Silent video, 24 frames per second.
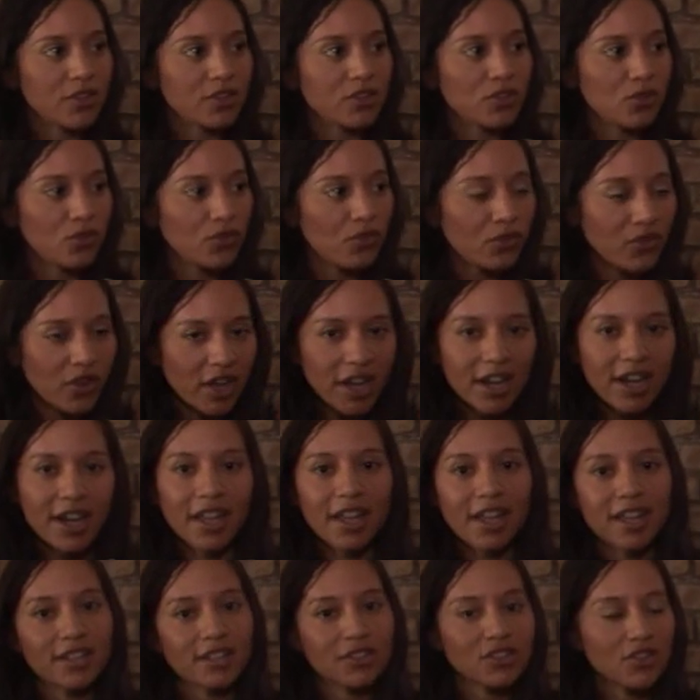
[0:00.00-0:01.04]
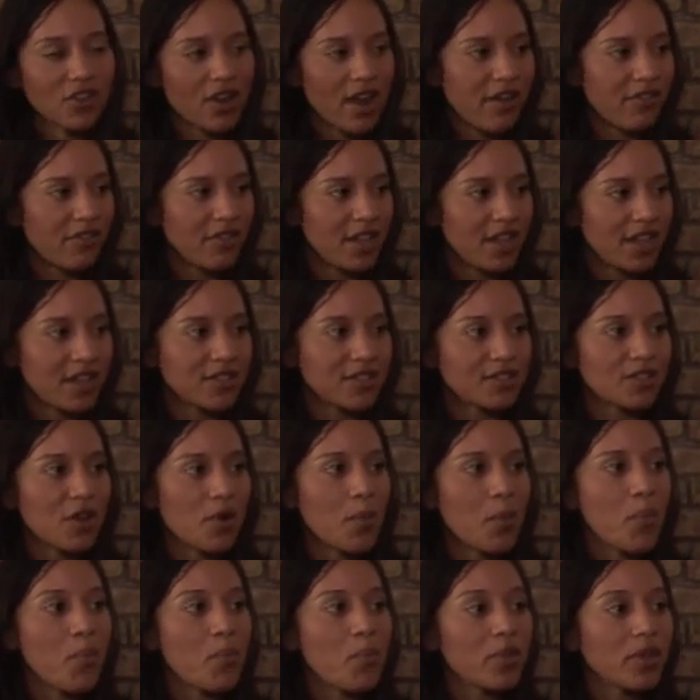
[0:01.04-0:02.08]
to fight against gravity and
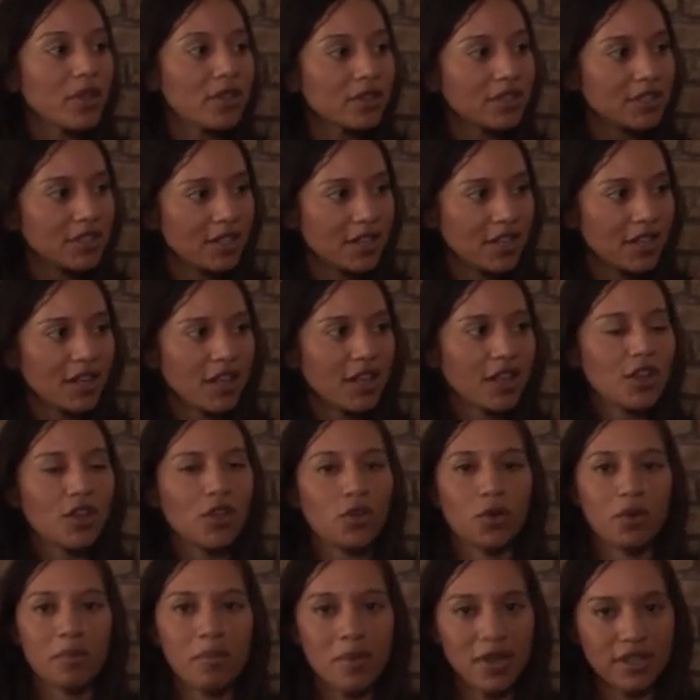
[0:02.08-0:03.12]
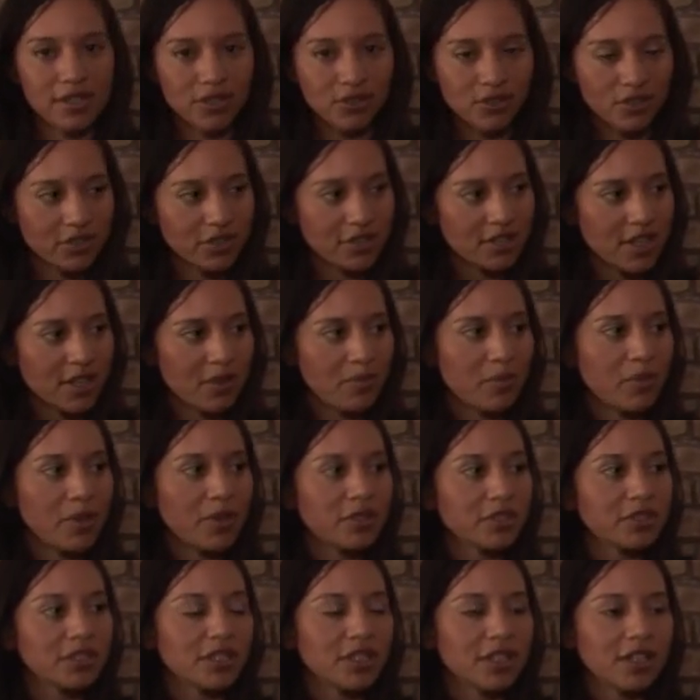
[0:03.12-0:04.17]
start building your muscles and
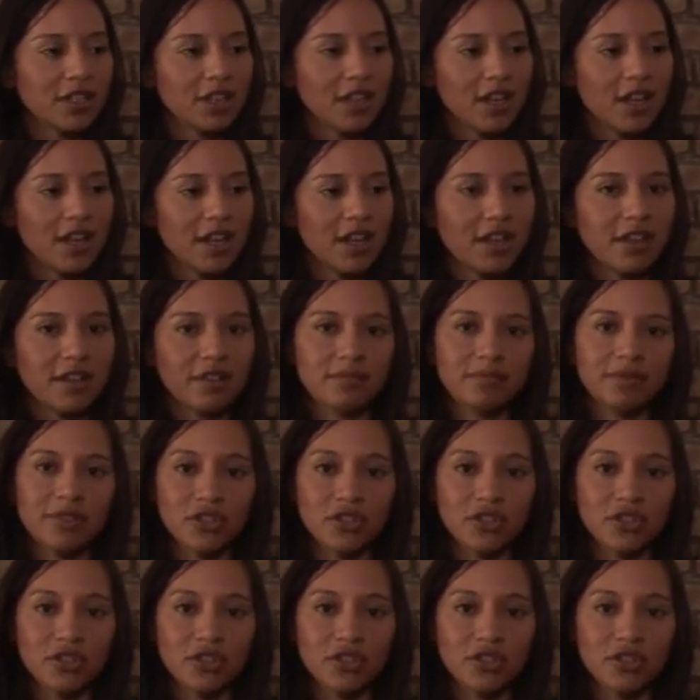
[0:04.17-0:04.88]
building uh,